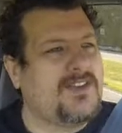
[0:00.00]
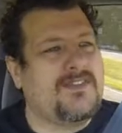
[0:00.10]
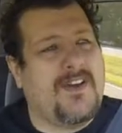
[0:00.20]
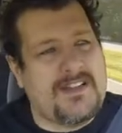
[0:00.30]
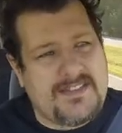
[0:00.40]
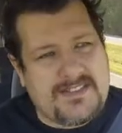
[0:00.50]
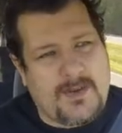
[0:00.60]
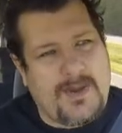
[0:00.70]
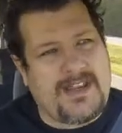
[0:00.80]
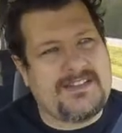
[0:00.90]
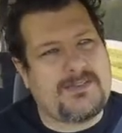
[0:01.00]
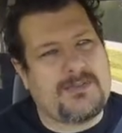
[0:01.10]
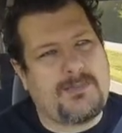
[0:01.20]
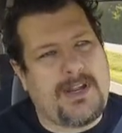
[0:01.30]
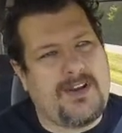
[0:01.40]
So he finds this oasis,
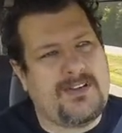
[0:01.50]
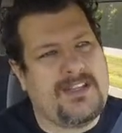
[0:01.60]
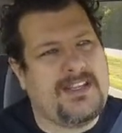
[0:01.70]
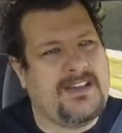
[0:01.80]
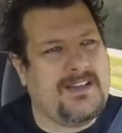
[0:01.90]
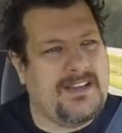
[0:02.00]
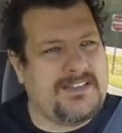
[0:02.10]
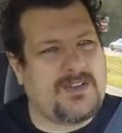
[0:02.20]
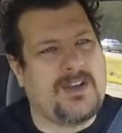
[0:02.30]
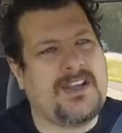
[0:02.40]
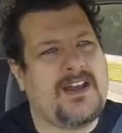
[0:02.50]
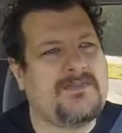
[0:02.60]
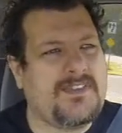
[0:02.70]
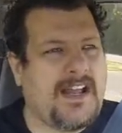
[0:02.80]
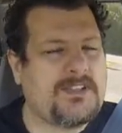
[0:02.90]
which apparently uh, he started to have
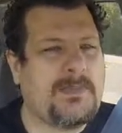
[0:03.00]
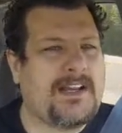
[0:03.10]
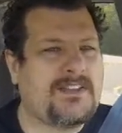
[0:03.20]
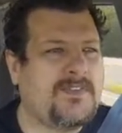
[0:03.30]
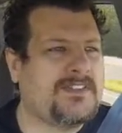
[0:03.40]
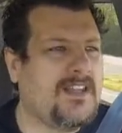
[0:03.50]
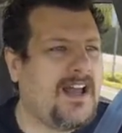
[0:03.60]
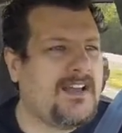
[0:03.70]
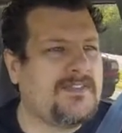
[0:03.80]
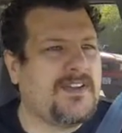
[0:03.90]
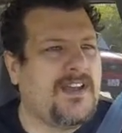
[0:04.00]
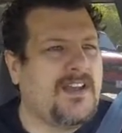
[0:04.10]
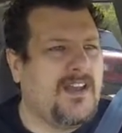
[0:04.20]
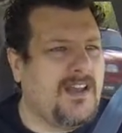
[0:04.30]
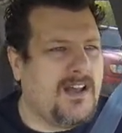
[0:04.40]
flashbacks of his life.
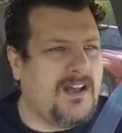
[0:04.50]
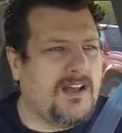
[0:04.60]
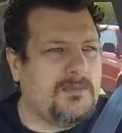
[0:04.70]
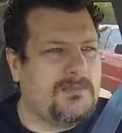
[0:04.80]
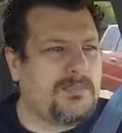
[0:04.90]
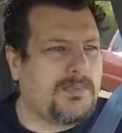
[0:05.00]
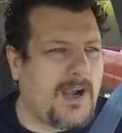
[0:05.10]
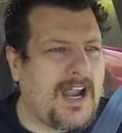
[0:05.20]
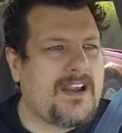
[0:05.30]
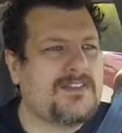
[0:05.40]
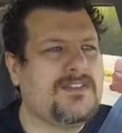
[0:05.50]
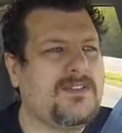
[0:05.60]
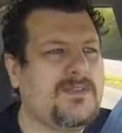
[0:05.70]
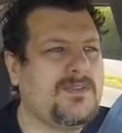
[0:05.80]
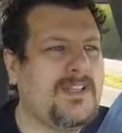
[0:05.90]
Uh, prior
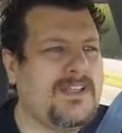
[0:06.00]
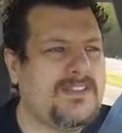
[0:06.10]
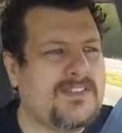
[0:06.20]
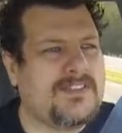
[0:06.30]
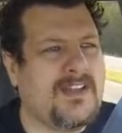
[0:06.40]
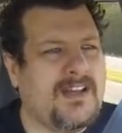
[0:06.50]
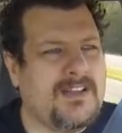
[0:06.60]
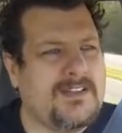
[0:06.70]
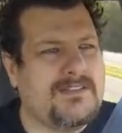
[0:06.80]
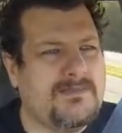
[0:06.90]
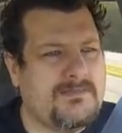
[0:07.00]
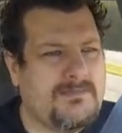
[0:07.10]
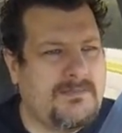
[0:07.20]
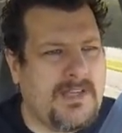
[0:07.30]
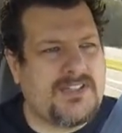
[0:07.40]
to his uh,
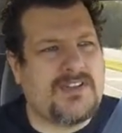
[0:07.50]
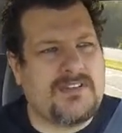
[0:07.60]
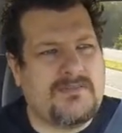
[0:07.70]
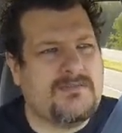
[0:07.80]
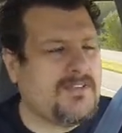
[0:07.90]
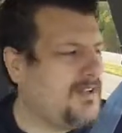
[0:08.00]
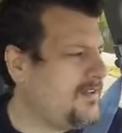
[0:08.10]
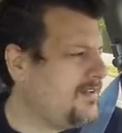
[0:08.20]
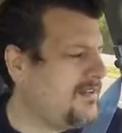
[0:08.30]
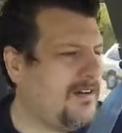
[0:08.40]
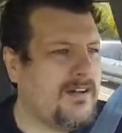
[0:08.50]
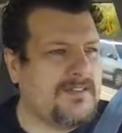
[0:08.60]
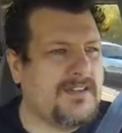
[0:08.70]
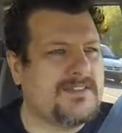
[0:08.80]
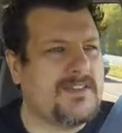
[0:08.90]
mission
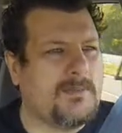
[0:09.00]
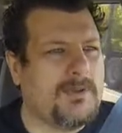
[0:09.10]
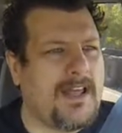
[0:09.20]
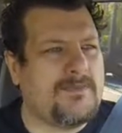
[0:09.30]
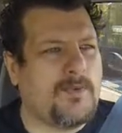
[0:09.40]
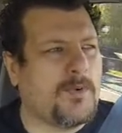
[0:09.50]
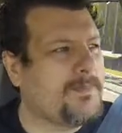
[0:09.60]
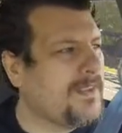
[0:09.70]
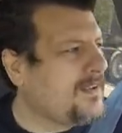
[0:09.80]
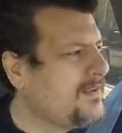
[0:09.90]
on this uh, platform.